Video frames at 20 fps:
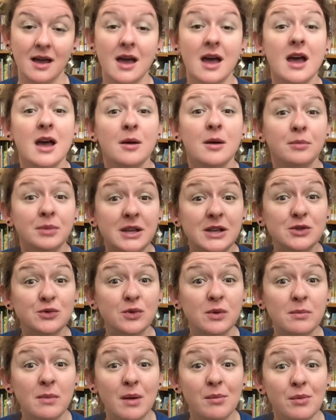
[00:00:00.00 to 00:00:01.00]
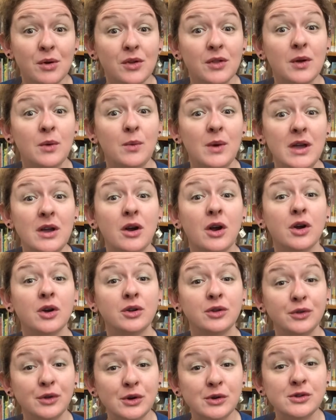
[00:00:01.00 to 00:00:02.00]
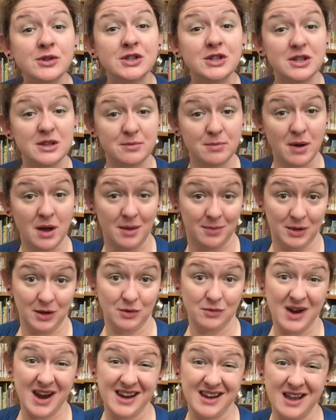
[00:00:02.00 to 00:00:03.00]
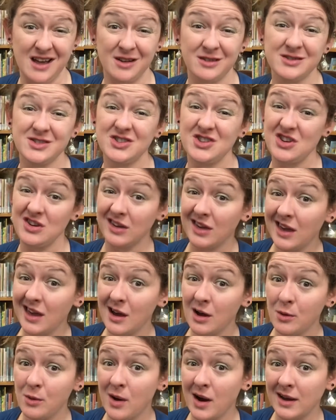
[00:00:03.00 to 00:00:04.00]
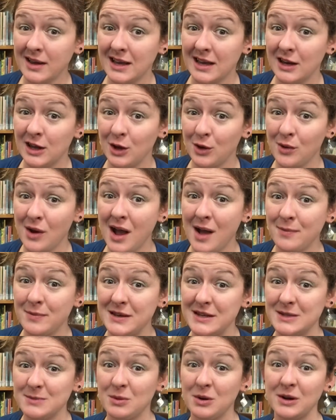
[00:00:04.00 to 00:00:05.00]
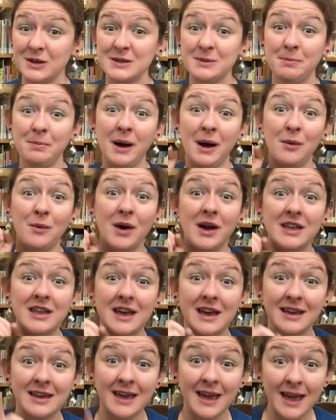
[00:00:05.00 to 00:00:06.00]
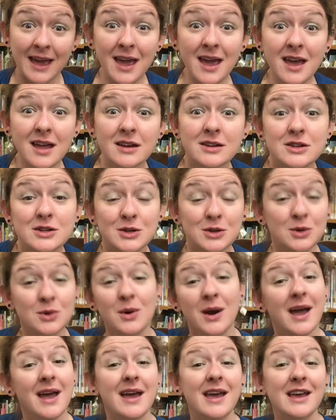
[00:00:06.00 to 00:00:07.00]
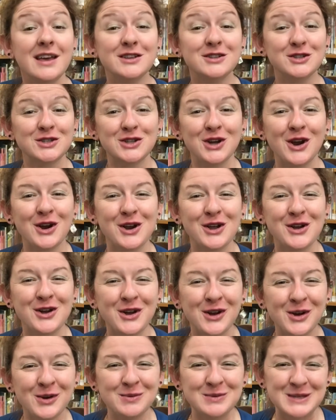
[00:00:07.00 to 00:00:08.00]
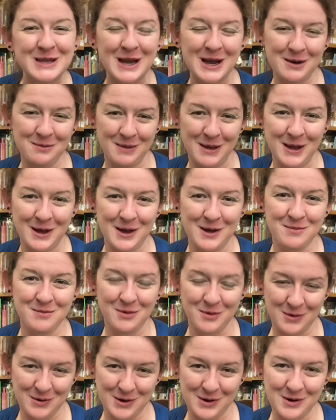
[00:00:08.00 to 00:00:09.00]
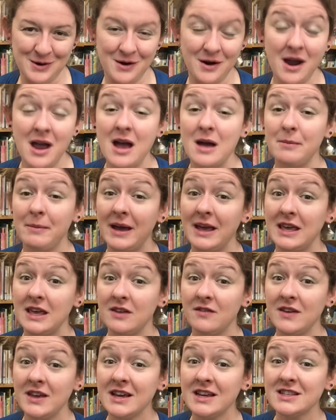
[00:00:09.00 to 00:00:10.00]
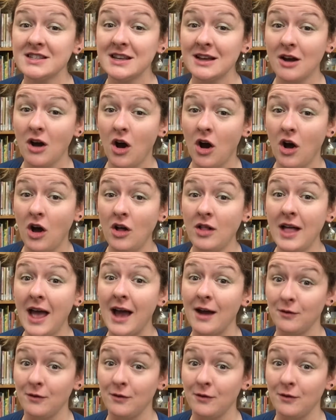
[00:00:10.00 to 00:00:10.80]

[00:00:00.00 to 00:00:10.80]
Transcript: Please remember that we are closed to the public right now, so you can't walk in and grab these books. But what you can do is start a curbside pickup order by giving us a call at